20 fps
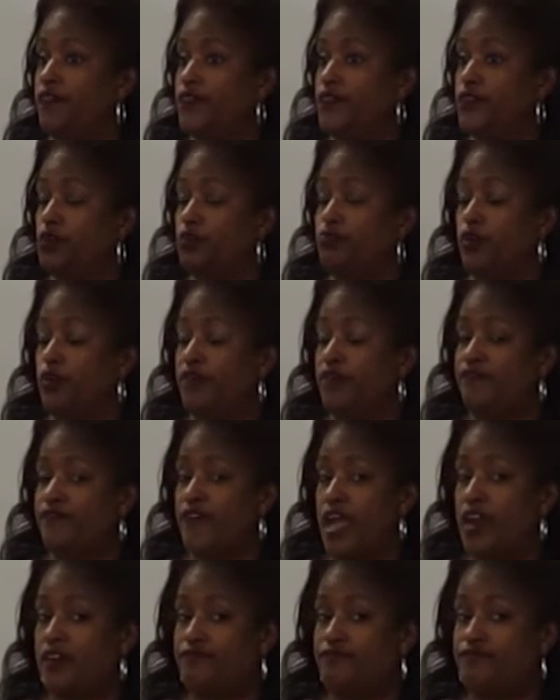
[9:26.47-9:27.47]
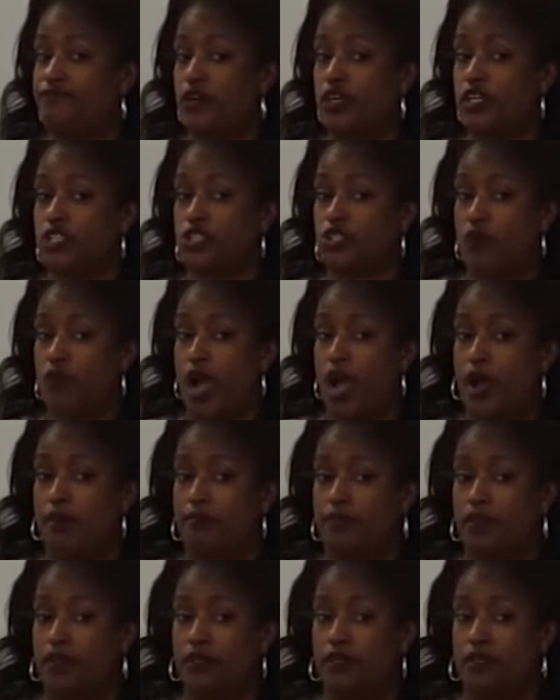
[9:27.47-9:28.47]
To prevent foot
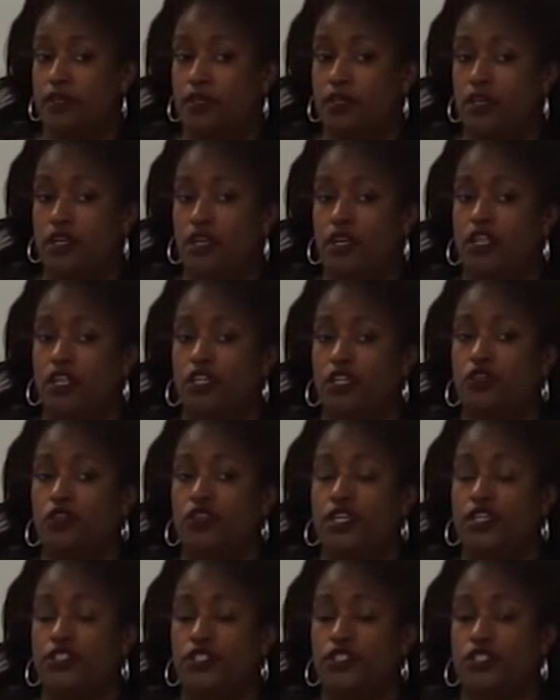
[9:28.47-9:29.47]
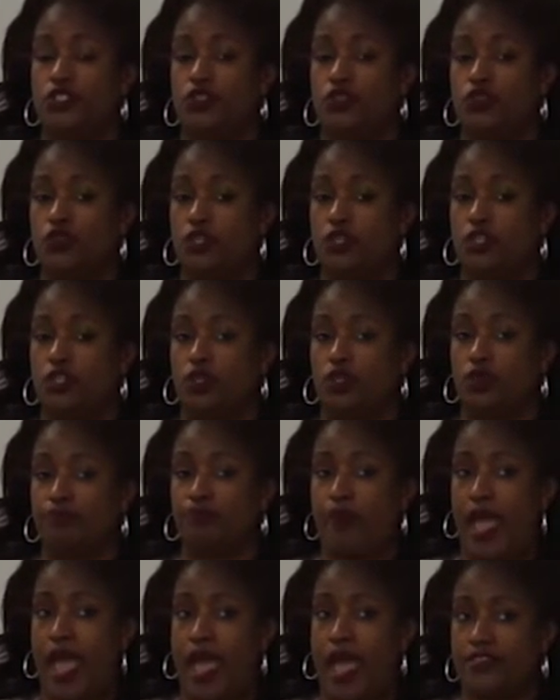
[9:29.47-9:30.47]
drop, you need to do a little
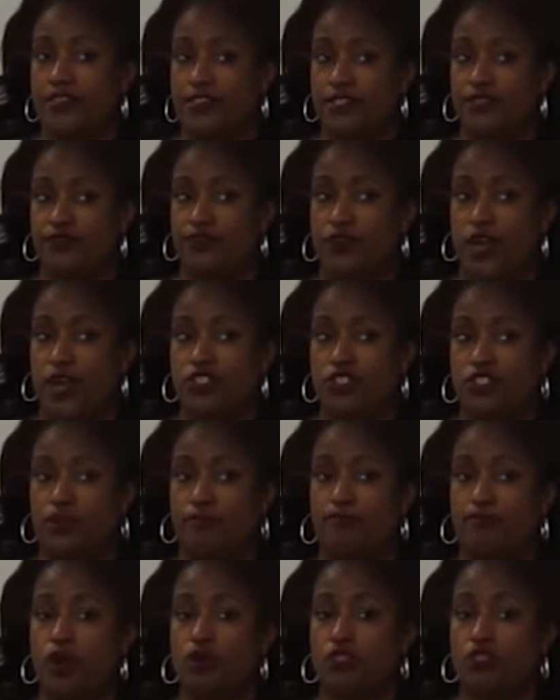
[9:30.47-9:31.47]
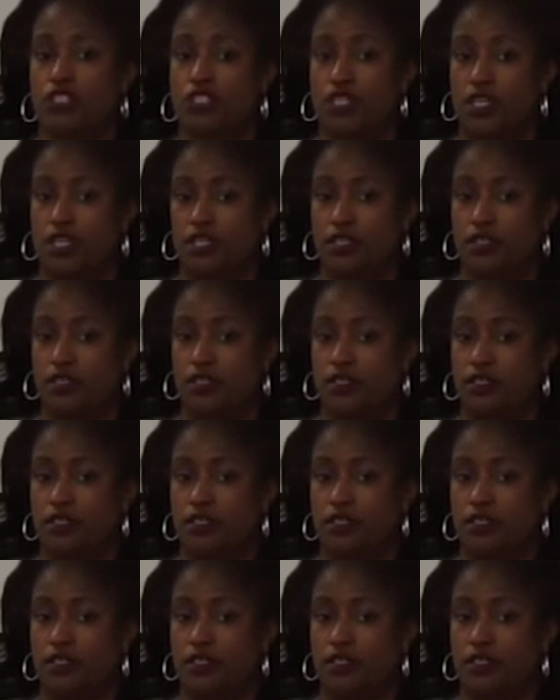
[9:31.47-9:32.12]
passive range of motion.